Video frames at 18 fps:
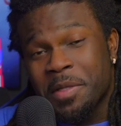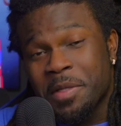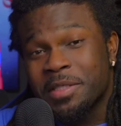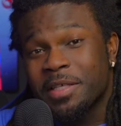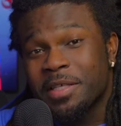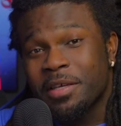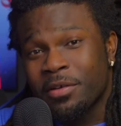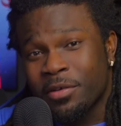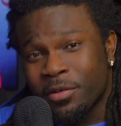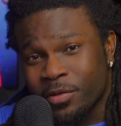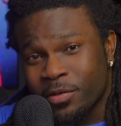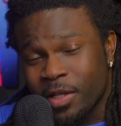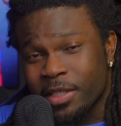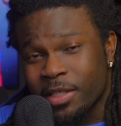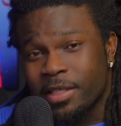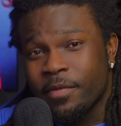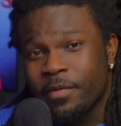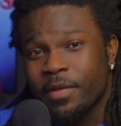insecure in those
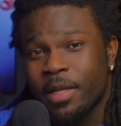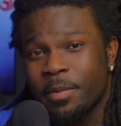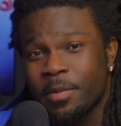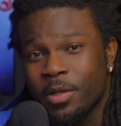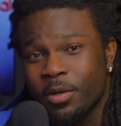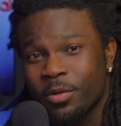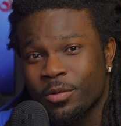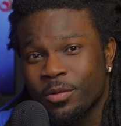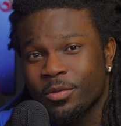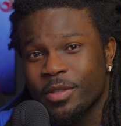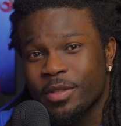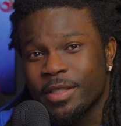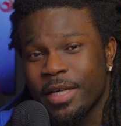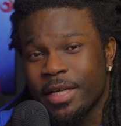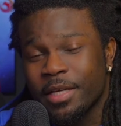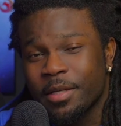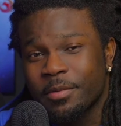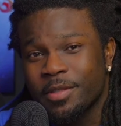likes. Definitely let me know I'm doing a
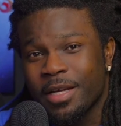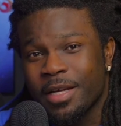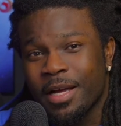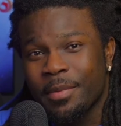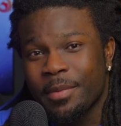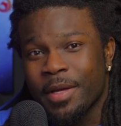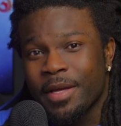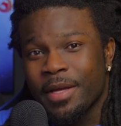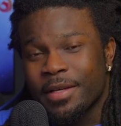stand up job.